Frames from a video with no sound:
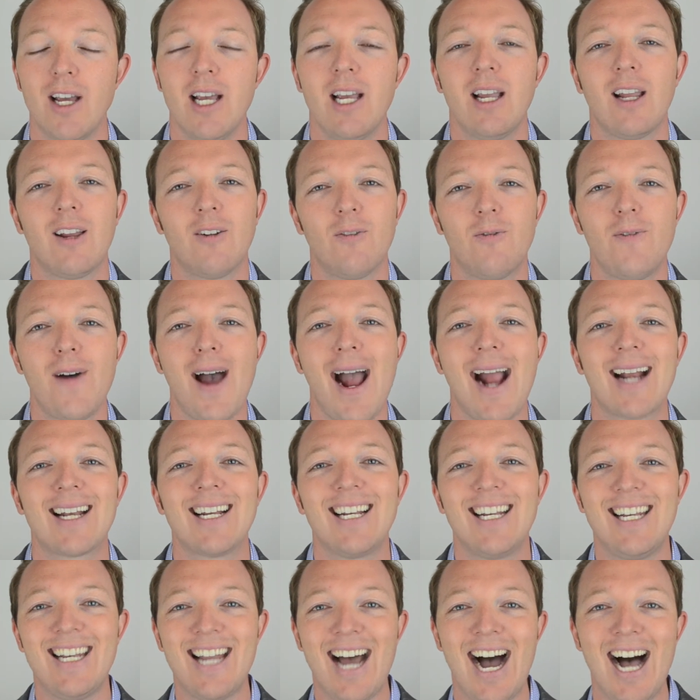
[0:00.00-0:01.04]
In fact,
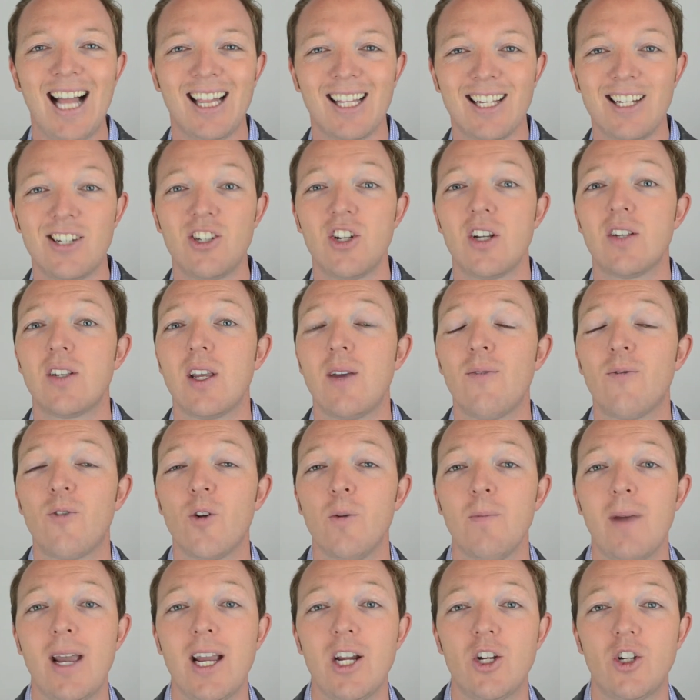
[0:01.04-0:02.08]
knowledge is
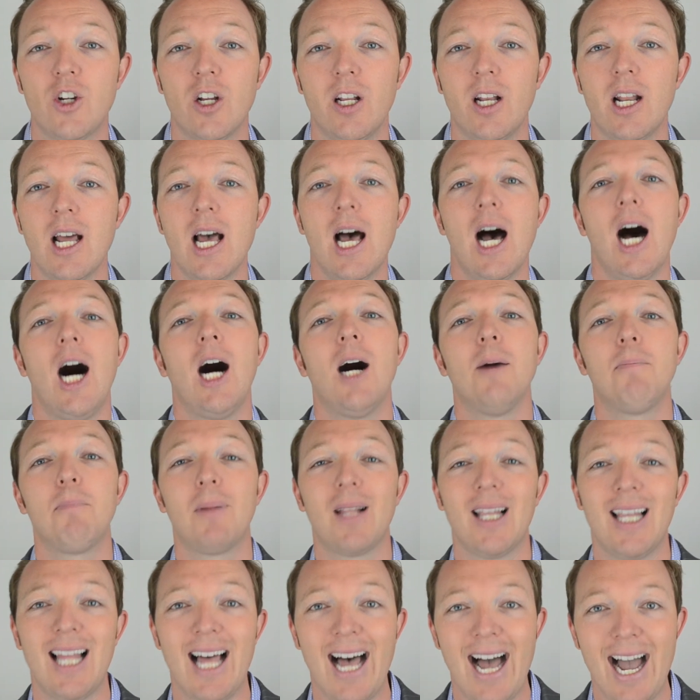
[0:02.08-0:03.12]
information
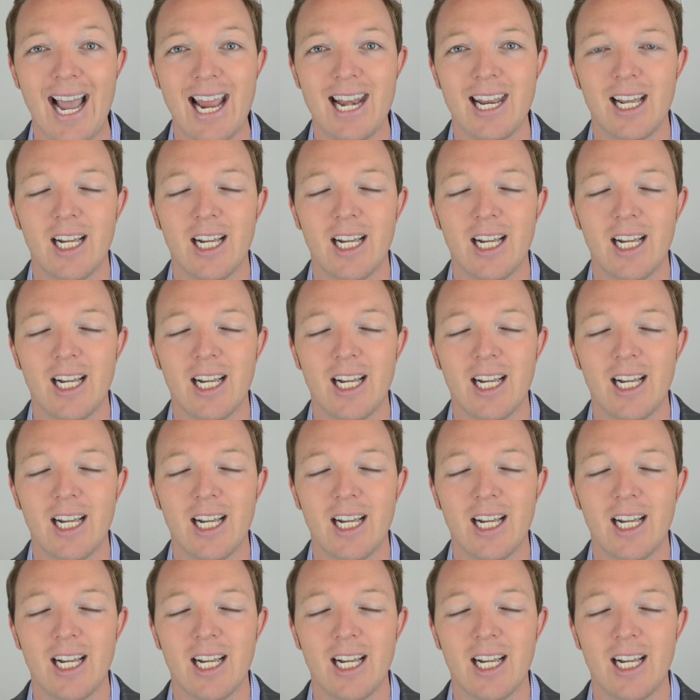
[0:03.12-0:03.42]
applied.